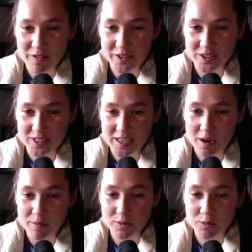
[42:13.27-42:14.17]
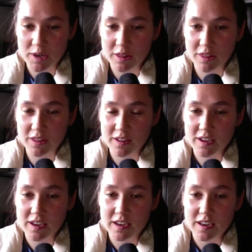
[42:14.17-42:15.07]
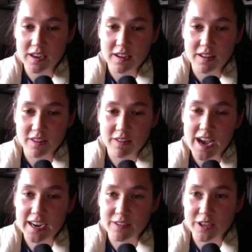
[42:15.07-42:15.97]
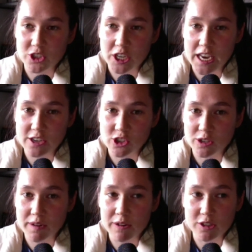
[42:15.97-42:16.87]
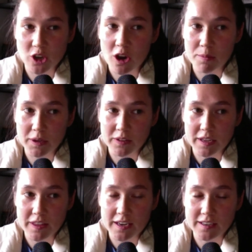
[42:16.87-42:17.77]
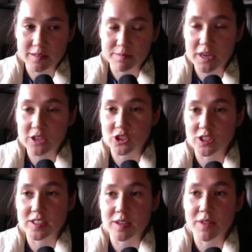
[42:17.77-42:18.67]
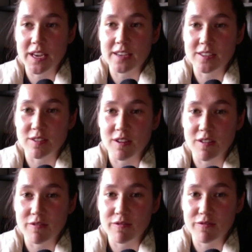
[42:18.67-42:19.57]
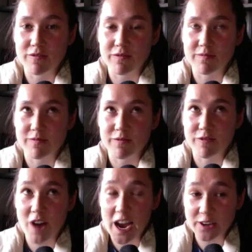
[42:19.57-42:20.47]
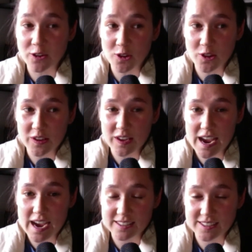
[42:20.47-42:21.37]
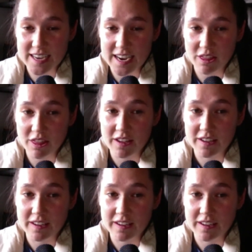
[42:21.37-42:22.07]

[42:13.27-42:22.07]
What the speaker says: obviously comes with the lack of education around a topic like that, especially something as final as death.